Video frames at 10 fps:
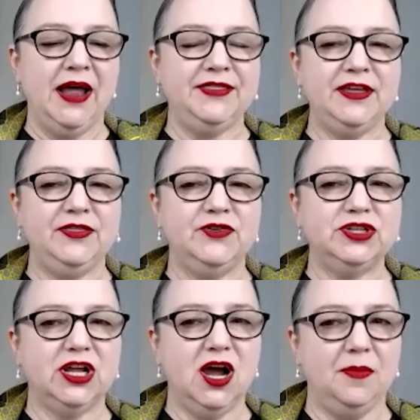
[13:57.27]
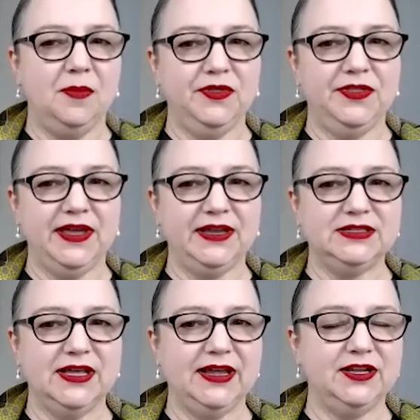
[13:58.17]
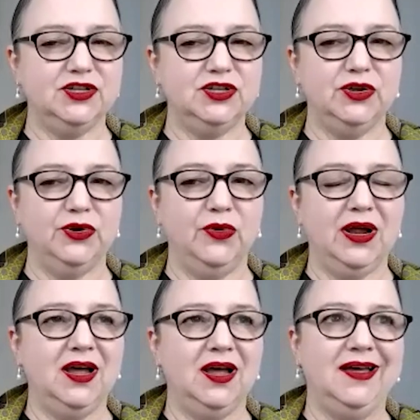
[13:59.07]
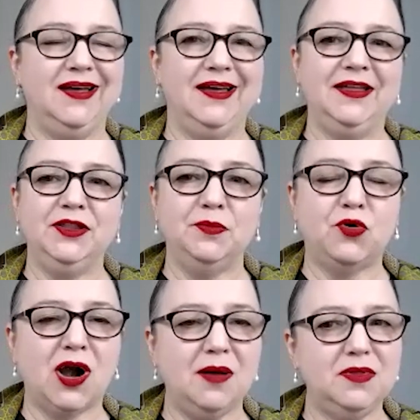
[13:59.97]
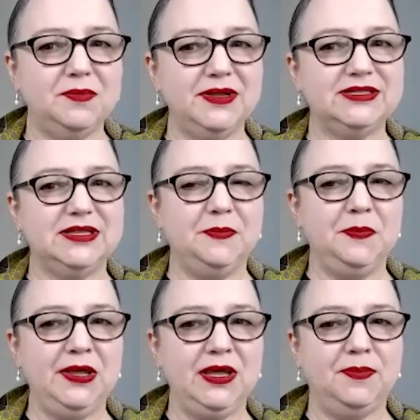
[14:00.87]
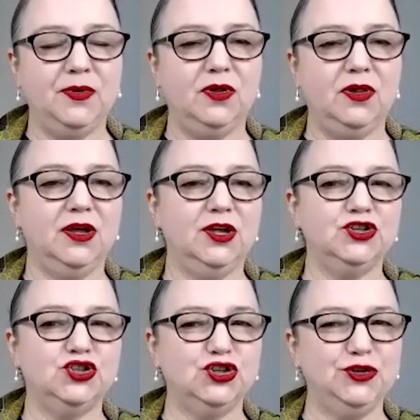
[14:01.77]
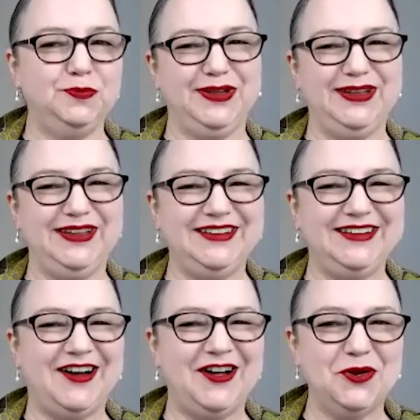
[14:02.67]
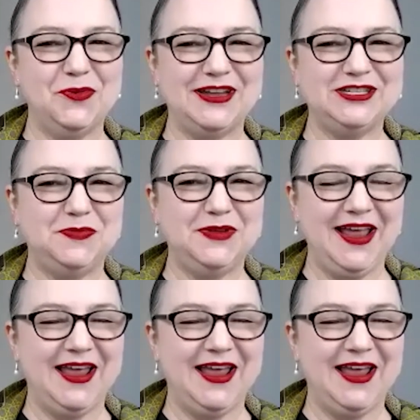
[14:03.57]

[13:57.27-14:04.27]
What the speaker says: I think there's a couple things they can do. The problem is that people should be on their best